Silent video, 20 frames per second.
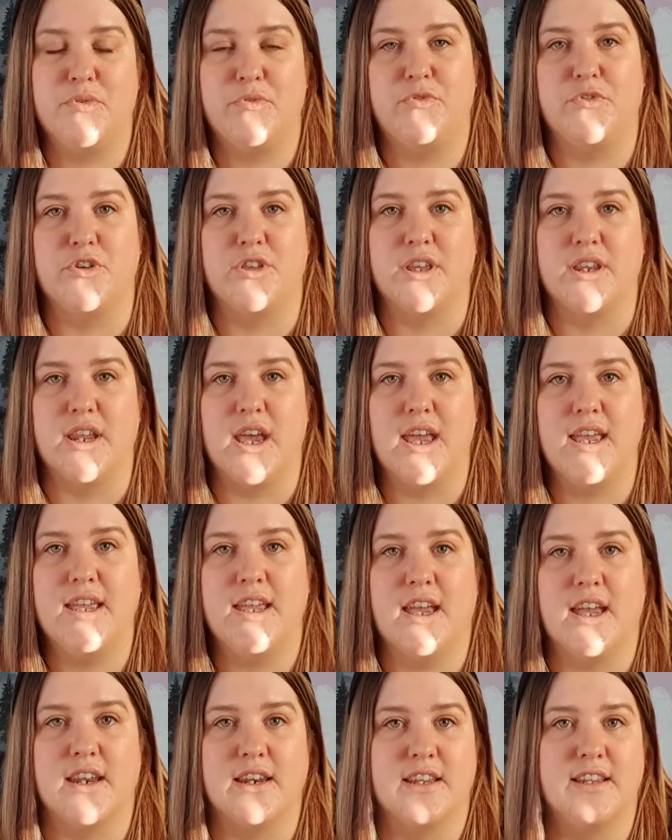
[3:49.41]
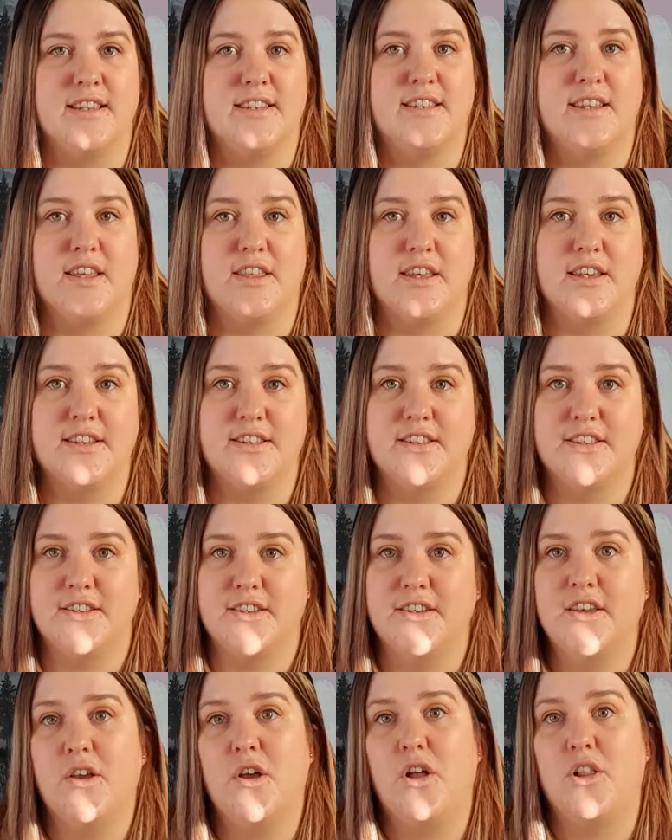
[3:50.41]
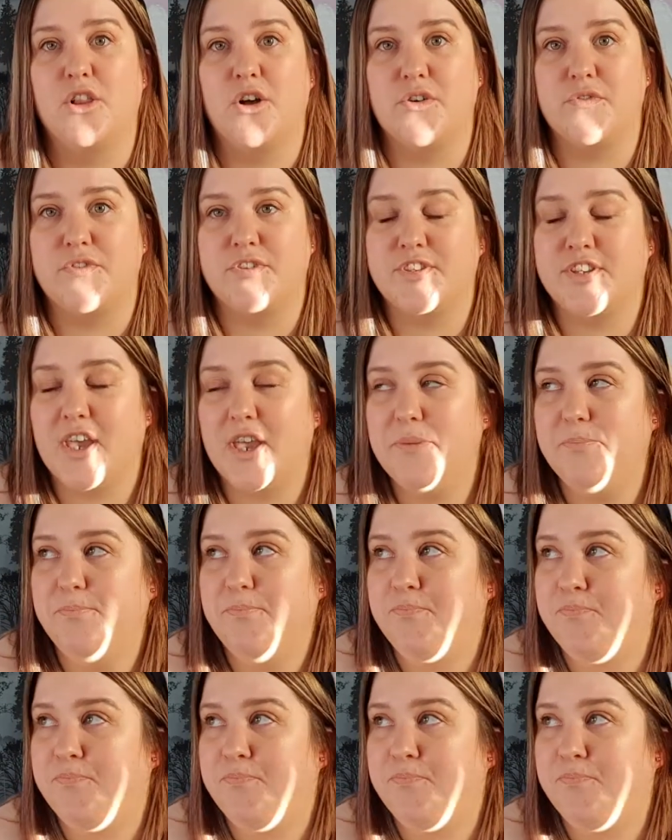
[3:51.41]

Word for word: through the night and he still is a lot of the time,